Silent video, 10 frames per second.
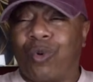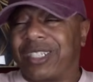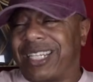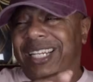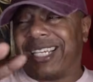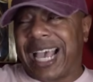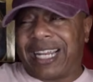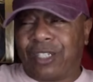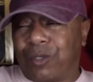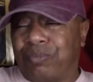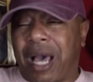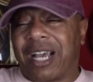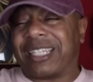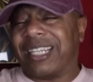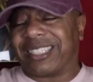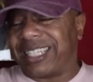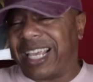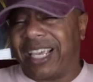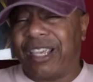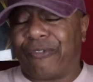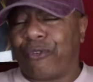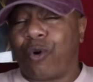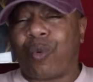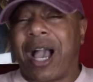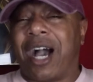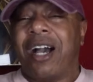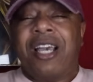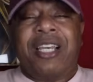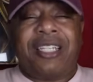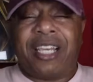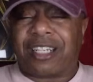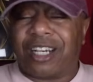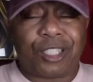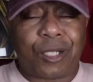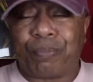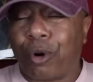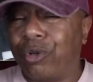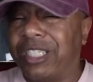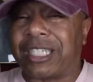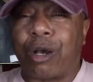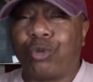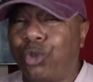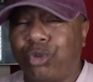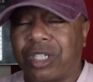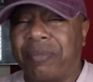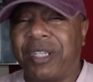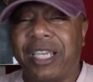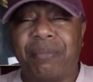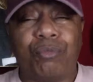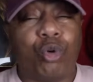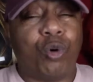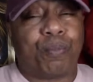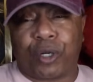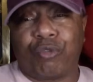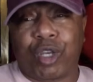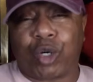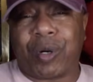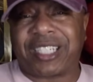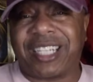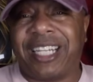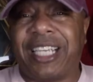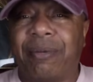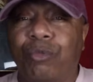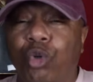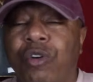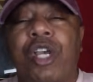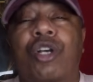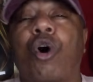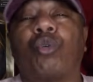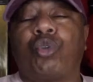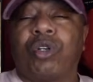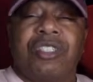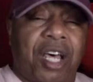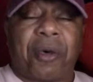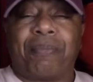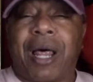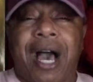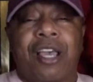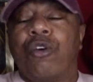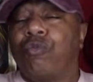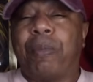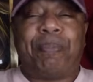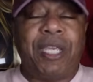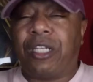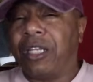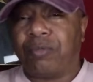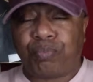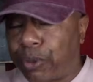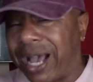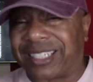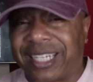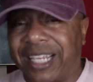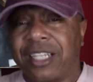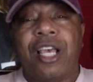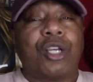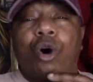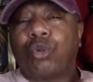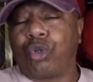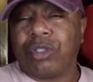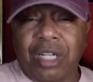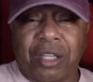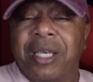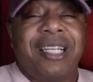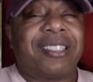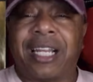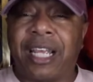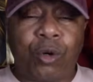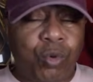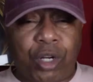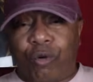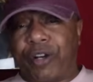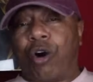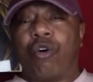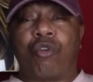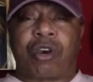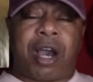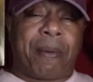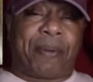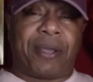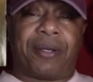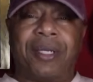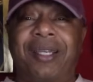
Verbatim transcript: Once they done got this block, they'll stay in here for a while. They'll cuss the police out, do something to get moved, put a request in to get moved, go to another block, repeat the process, go to another, till they done went over the whole compound.